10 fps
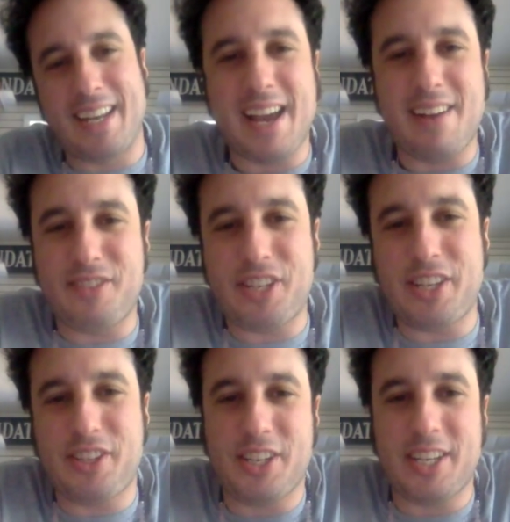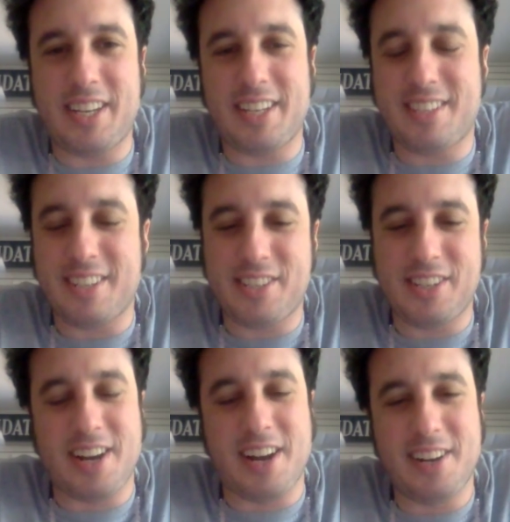Navjeet ji. It's such
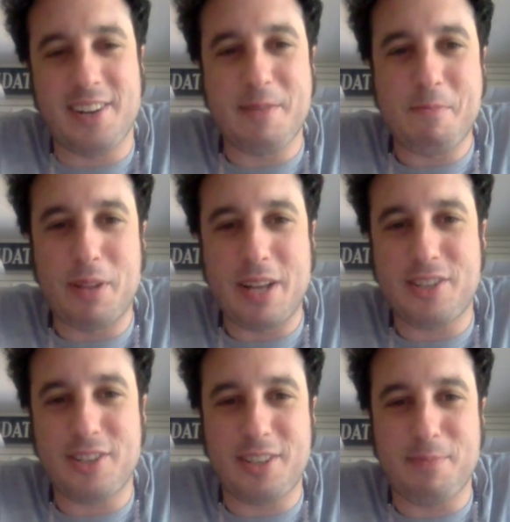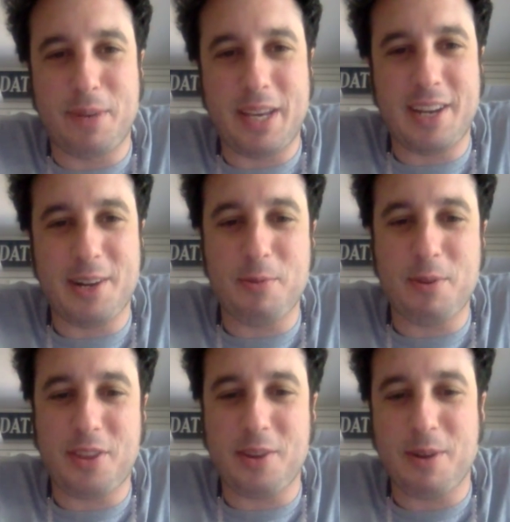an honor and pleasure to be here
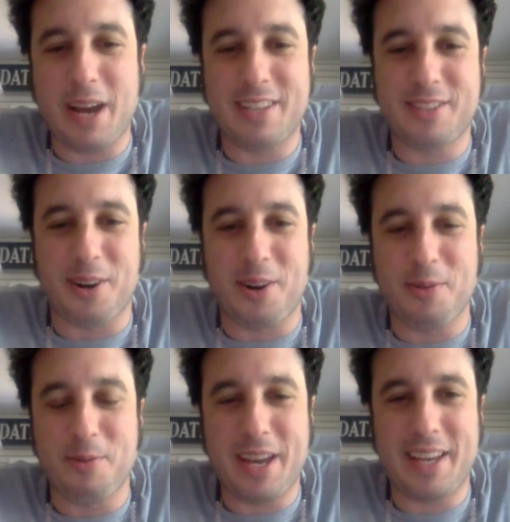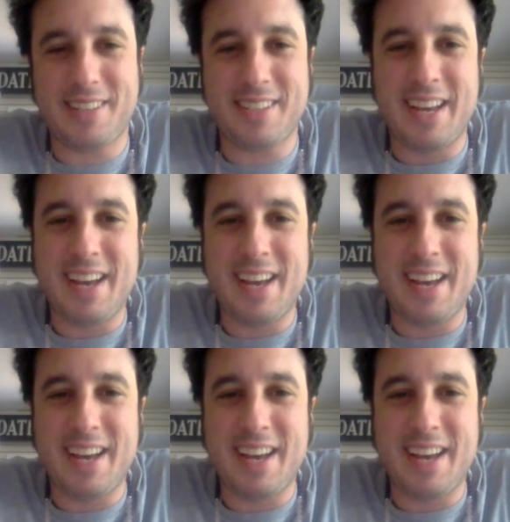with you as always.